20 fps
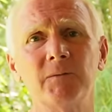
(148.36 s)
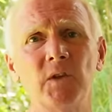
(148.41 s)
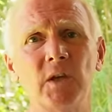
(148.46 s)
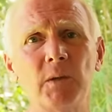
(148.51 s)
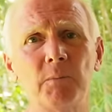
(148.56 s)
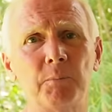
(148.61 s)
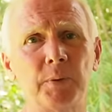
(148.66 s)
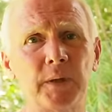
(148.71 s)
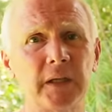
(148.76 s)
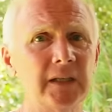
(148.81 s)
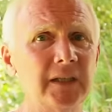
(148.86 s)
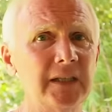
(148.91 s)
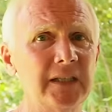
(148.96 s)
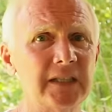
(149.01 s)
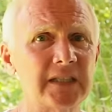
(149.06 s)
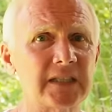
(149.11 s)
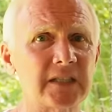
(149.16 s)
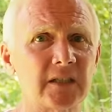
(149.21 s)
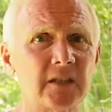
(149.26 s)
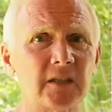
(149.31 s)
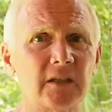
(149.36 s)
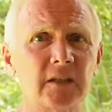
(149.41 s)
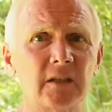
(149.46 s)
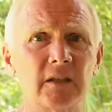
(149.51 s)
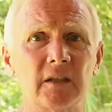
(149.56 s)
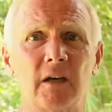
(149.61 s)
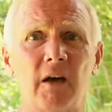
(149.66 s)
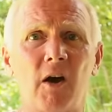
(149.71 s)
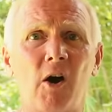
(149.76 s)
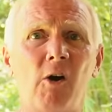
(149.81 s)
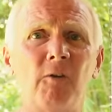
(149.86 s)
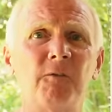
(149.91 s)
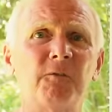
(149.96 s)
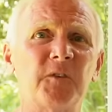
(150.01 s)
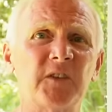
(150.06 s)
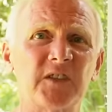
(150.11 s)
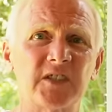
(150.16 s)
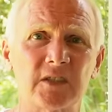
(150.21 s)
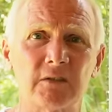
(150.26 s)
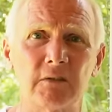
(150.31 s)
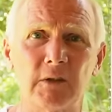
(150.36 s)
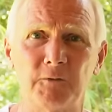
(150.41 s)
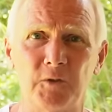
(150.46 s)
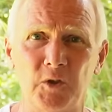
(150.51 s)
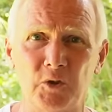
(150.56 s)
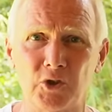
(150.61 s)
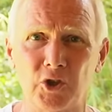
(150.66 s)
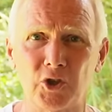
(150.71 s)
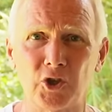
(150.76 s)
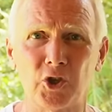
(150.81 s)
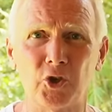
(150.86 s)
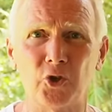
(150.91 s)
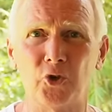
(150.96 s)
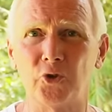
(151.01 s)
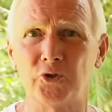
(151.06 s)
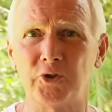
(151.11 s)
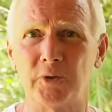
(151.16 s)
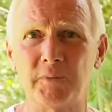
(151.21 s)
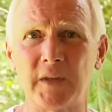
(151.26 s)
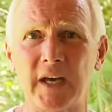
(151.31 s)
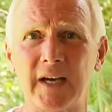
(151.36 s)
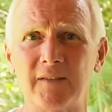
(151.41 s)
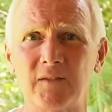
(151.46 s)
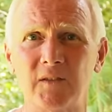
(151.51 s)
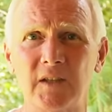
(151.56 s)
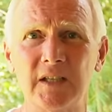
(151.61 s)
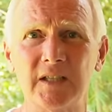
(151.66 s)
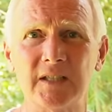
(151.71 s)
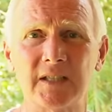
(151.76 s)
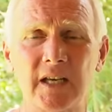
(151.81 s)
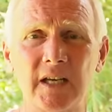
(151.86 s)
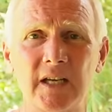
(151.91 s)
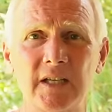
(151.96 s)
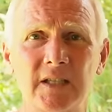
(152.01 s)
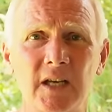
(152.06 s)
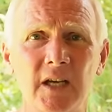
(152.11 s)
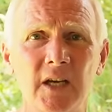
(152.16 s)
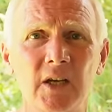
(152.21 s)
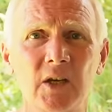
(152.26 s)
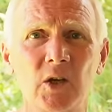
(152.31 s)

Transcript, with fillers: the police uh, officer, if you can call them that these days,